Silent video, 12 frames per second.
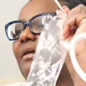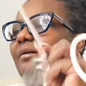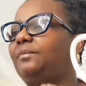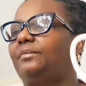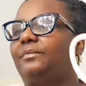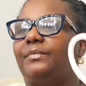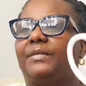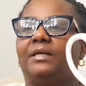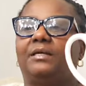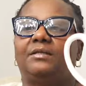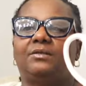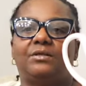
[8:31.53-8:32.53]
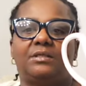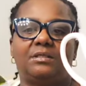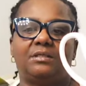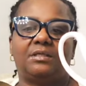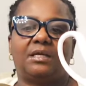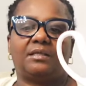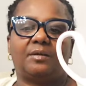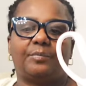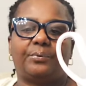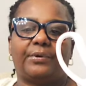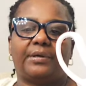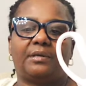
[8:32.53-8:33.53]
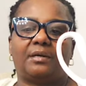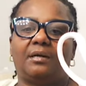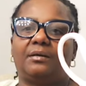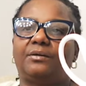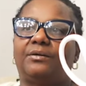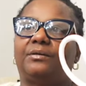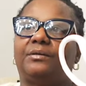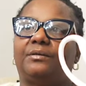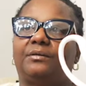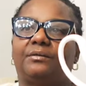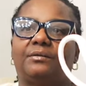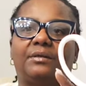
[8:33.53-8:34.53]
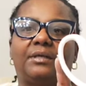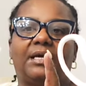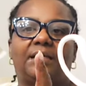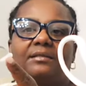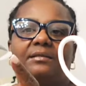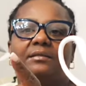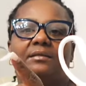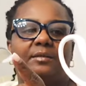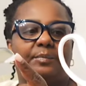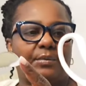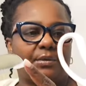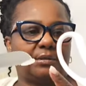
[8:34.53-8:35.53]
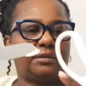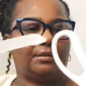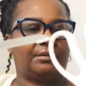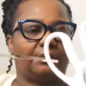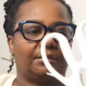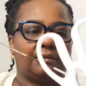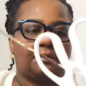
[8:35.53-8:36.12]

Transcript: Yep. So this is like the bread cutter it has a tip on there